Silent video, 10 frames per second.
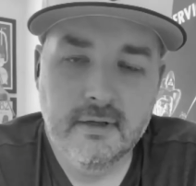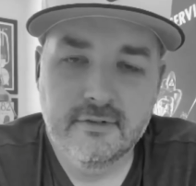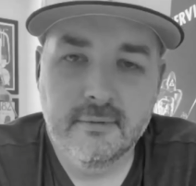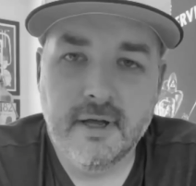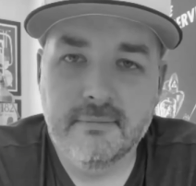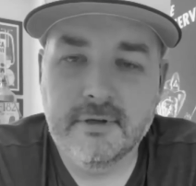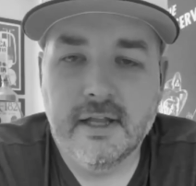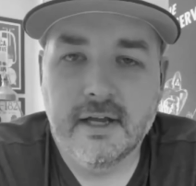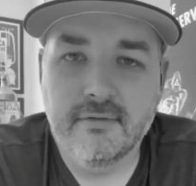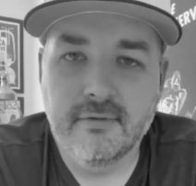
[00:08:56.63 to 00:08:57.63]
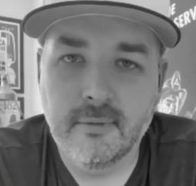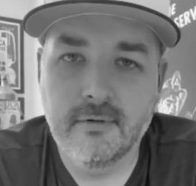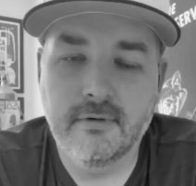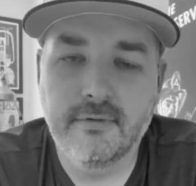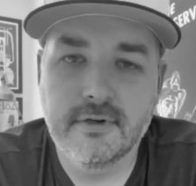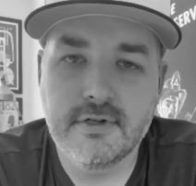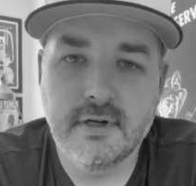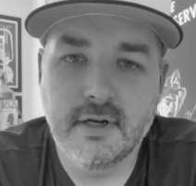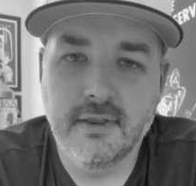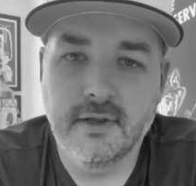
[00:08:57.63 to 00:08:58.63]
Sometimes I like form over function,
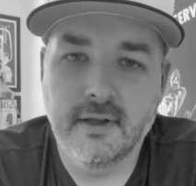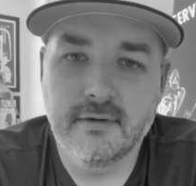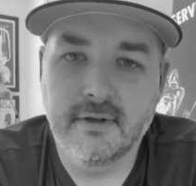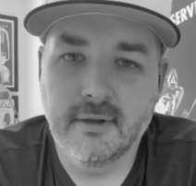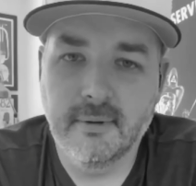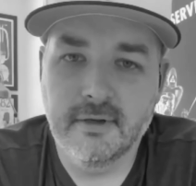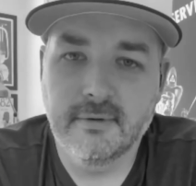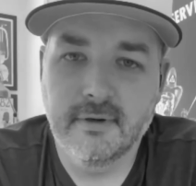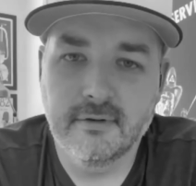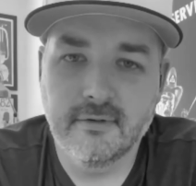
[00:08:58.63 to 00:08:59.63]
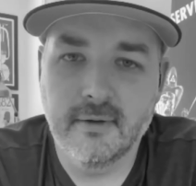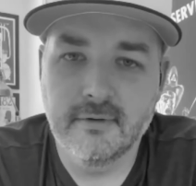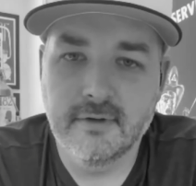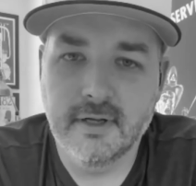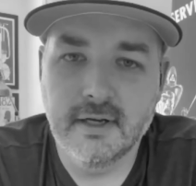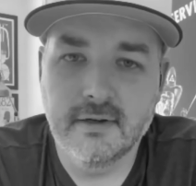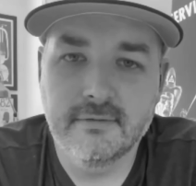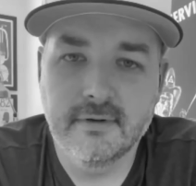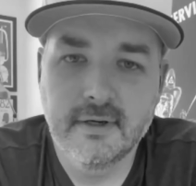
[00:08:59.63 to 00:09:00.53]
and I think that's like the best way to describe the ZF.